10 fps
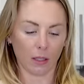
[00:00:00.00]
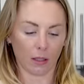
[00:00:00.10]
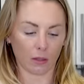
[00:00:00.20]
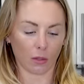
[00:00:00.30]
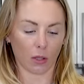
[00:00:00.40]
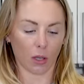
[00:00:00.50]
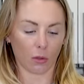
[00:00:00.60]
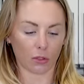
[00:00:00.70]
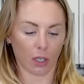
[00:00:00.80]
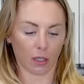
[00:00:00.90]
these are the
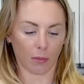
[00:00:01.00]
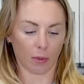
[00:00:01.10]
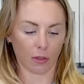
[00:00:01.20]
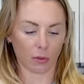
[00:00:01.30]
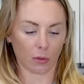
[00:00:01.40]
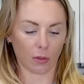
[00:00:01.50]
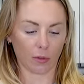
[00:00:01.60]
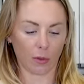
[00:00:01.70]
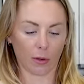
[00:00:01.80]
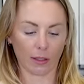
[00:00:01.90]
oat chocolate bars with
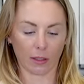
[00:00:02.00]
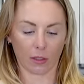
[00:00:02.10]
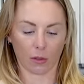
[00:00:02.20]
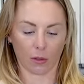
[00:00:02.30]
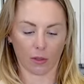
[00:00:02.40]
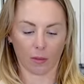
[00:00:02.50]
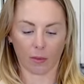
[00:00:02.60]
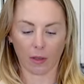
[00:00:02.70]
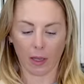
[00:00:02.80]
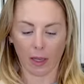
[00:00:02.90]
crispy rice and cocoa
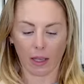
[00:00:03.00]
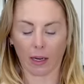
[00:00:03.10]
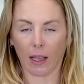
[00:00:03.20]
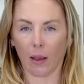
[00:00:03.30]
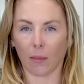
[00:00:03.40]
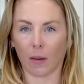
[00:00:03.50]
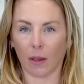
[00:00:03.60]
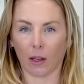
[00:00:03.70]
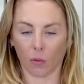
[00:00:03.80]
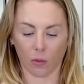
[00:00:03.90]
nibs. And I am gonna
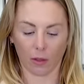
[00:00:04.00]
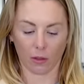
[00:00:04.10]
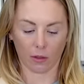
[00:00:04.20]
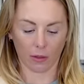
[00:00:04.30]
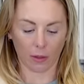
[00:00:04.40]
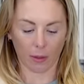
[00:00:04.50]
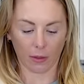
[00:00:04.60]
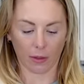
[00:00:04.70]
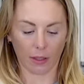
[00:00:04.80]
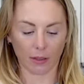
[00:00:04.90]
make a reel
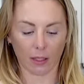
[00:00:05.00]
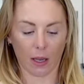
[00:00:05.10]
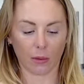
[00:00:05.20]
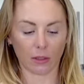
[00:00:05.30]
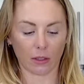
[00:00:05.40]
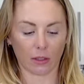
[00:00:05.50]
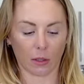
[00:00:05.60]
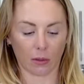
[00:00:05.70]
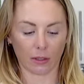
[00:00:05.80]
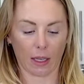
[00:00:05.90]
about this. I was just
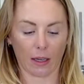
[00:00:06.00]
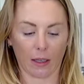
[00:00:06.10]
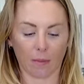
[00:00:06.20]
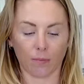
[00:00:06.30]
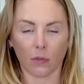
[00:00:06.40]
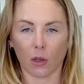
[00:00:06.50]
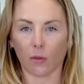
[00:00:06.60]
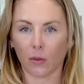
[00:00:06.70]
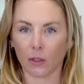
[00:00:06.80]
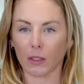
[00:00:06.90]
so excited. So
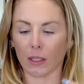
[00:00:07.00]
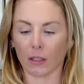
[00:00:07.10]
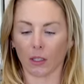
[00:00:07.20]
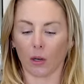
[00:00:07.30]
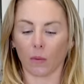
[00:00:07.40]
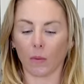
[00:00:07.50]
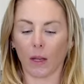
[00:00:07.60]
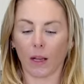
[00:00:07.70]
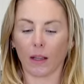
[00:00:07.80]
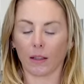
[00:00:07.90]
first thing to note,
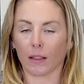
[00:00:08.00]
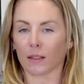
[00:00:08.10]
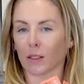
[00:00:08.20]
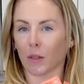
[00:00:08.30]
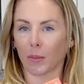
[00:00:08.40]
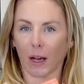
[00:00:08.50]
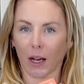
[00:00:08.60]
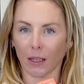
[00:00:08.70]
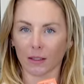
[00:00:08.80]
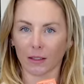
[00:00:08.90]
this little
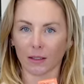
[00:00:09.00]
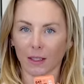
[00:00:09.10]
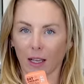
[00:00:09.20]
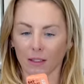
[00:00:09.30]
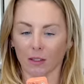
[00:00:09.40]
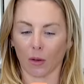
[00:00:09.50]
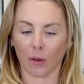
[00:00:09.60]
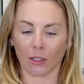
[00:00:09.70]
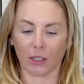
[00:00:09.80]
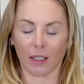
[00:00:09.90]
box has so
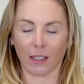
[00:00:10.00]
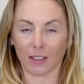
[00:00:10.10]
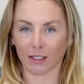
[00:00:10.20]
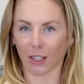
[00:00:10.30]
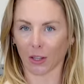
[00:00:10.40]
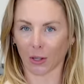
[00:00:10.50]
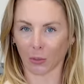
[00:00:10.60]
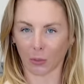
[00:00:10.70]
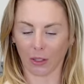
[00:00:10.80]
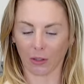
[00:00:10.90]
much in it. It's got
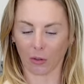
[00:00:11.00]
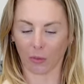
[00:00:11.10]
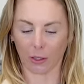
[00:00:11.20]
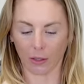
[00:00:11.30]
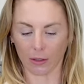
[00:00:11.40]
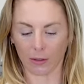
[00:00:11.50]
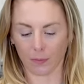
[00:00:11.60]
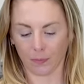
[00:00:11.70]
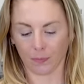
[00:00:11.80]
three little bars.